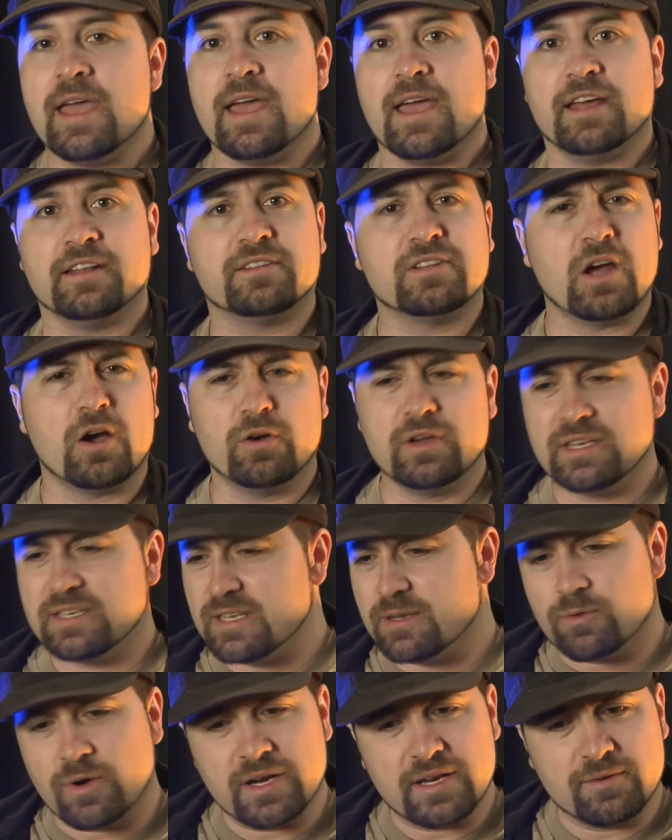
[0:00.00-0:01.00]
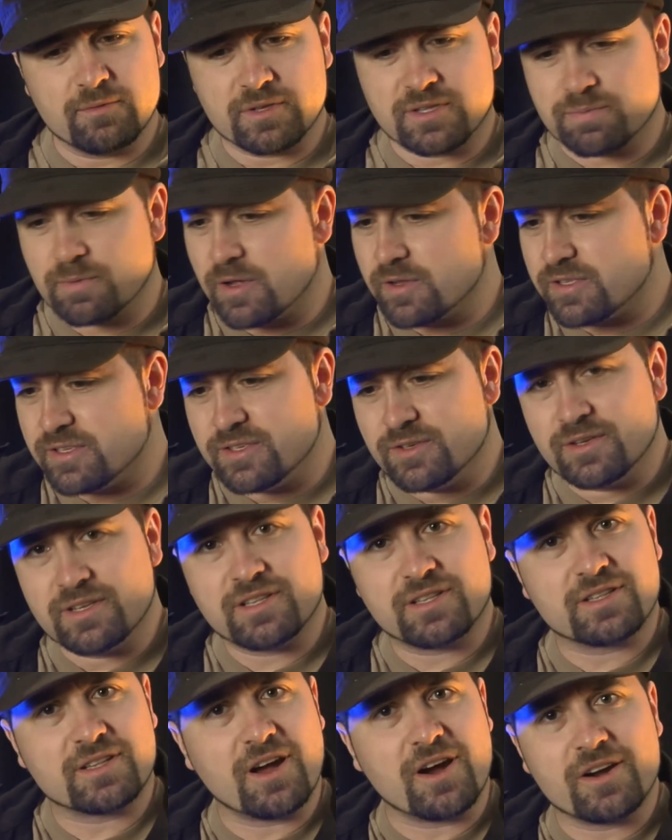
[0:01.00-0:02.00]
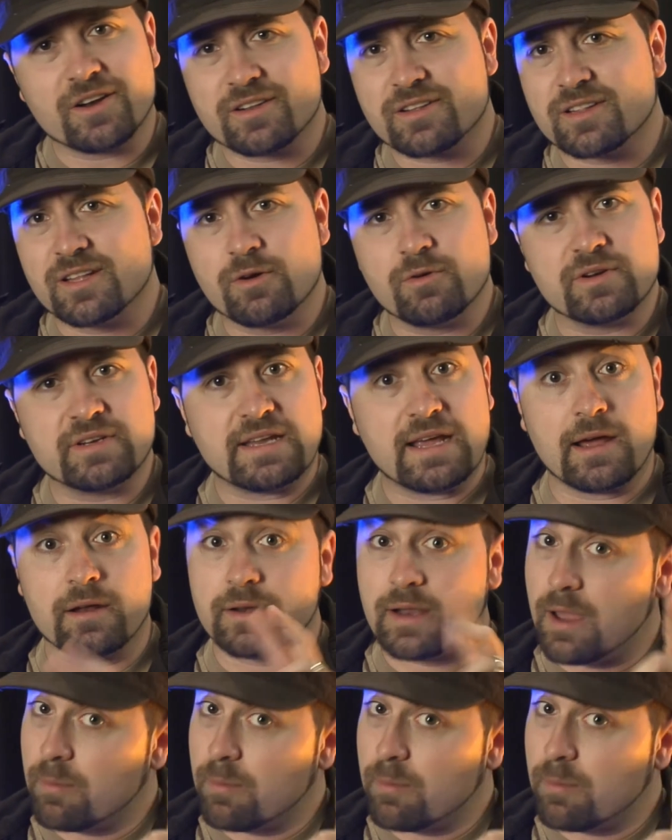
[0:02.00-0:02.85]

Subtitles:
And so he did what he was supposed to do. He started slowing down,